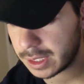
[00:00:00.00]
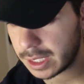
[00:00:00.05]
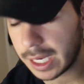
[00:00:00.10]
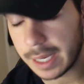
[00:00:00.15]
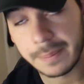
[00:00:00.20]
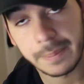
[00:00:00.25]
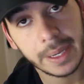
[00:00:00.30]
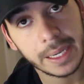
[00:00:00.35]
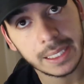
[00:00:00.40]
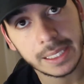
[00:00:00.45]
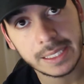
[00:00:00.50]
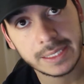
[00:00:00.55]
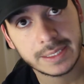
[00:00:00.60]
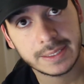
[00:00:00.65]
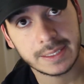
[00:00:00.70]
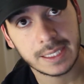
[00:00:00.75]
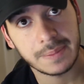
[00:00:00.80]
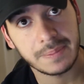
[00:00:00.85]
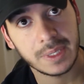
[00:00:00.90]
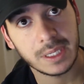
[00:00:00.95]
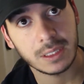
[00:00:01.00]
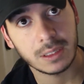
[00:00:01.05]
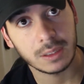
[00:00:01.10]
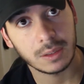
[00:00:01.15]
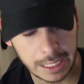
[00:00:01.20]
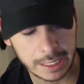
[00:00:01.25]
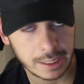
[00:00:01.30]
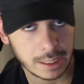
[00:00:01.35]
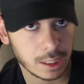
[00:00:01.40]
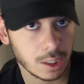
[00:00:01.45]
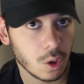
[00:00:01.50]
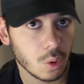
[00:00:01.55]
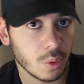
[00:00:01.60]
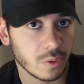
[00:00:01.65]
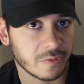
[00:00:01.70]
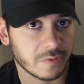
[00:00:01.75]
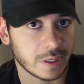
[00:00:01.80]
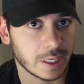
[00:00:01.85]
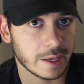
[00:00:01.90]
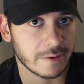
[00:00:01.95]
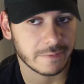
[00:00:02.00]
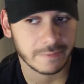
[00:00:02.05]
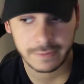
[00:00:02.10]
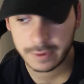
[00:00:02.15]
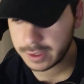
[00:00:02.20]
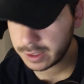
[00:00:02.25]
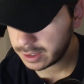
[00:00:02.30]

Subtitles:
and by lenses I mean that low of an f.